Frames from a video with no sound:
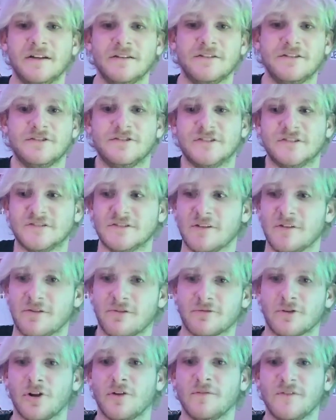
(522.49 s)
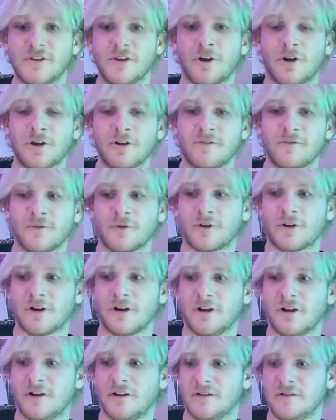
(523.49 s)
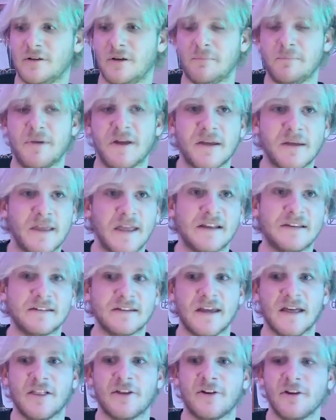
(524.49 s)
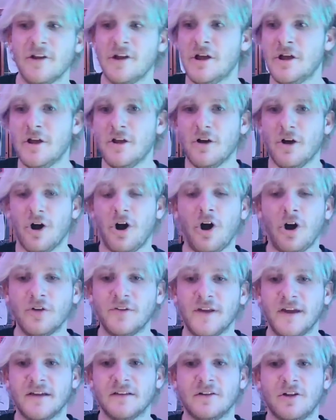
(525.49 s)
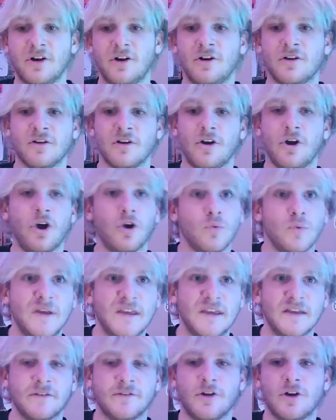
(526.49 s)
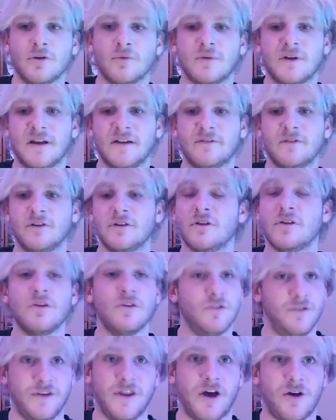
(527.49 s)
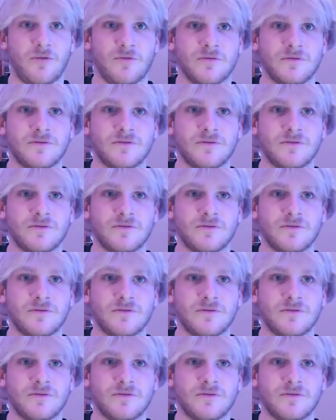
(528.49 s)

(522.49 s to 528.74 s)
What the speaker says: to just throw in the yard for a big get together all day long, all weekend long, whatever, no,